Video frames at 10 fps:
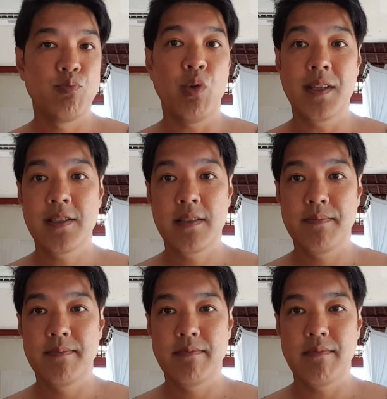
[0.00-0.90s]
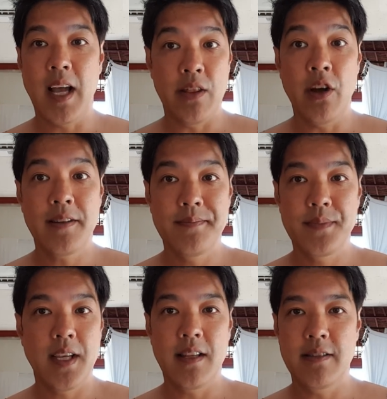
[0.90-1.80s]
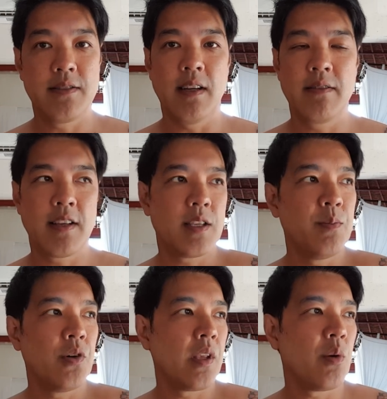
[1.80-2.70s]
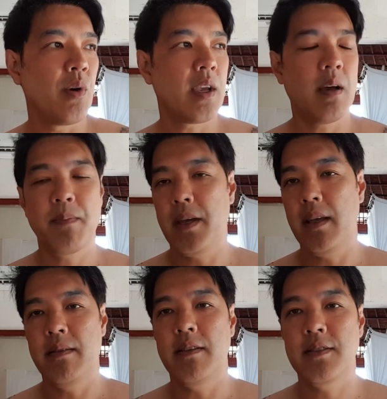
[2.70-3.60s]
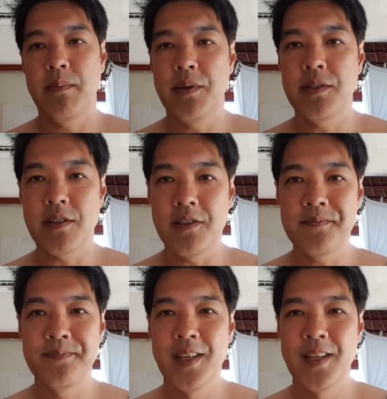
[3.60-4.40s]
once at night, and it's done. Next morning you wake up and the sunburn's gone.